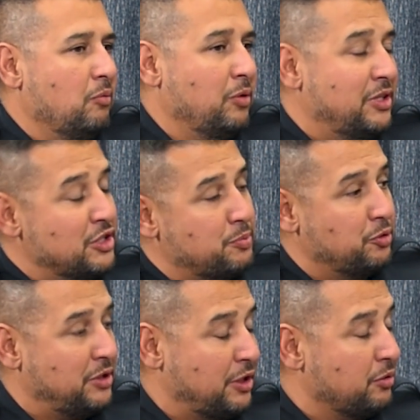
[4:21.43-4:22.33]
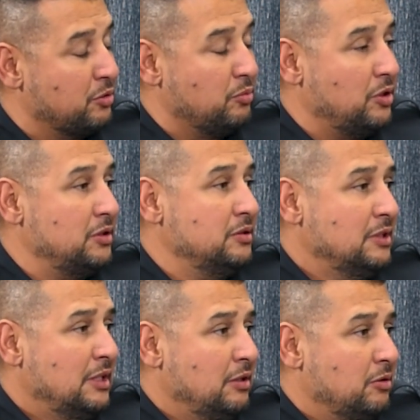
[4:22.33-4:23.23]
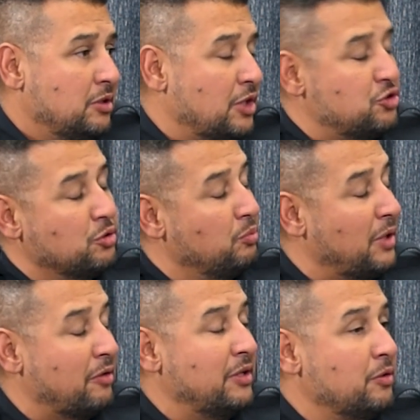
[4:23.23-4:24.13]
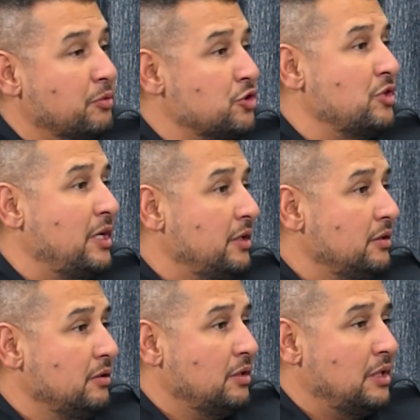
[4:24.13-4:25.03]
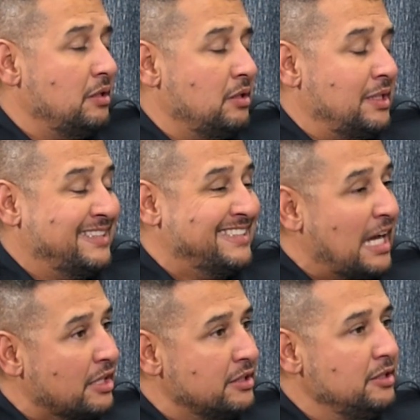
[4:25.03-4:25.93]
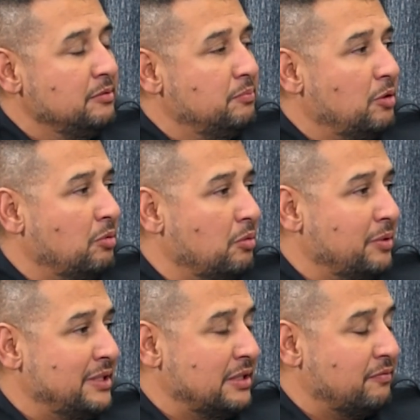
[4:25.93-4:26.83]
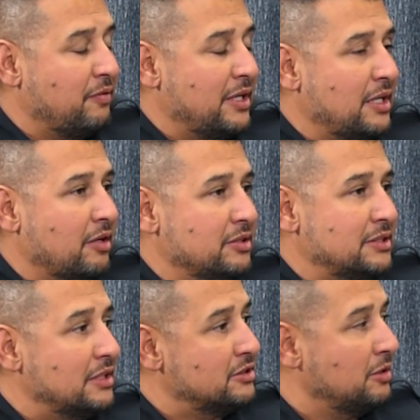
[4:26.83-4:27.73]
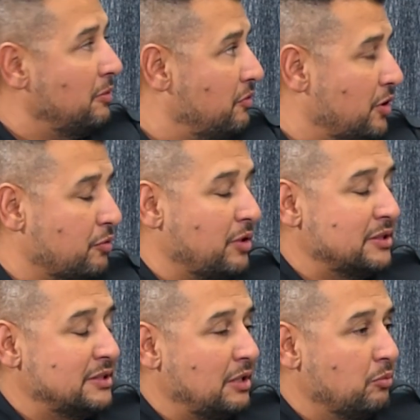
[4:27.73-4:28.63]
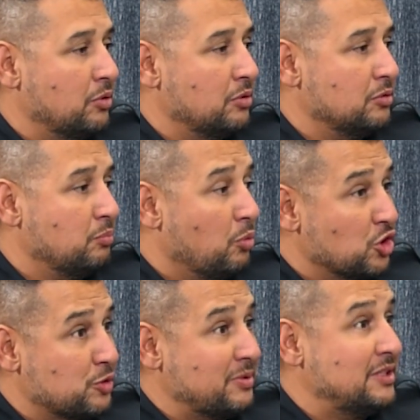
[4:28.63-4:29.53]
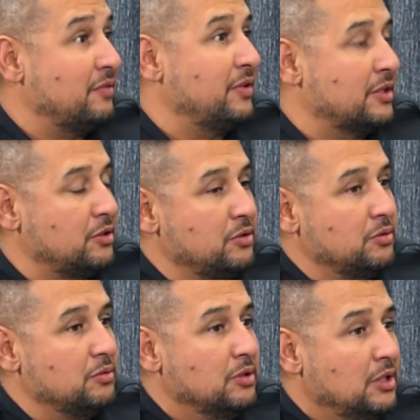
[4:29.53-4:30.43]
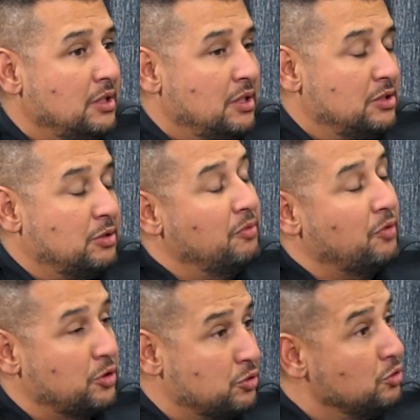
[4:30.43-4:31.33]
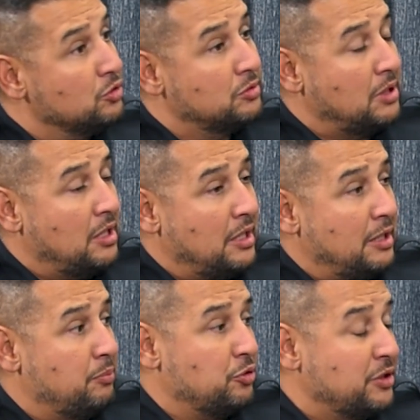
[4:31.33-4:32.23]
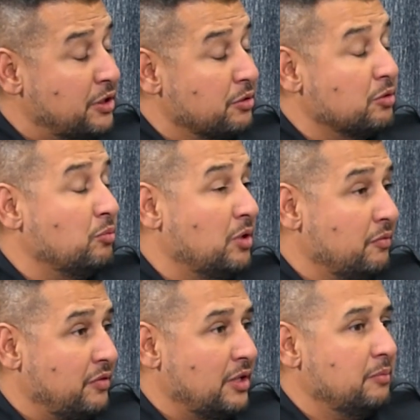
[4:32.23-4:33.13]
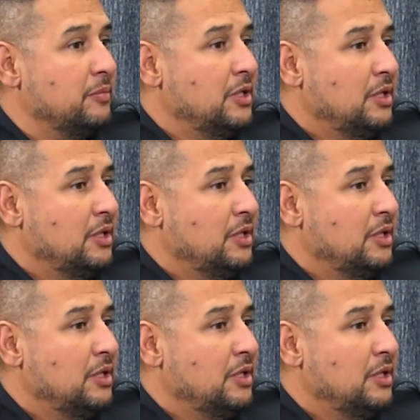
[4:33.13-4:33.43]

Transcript: With this particular one, not sure where it originated exactly, but what we did find out is that some of the threats that were more specific to some of our schools, in particular, one of them,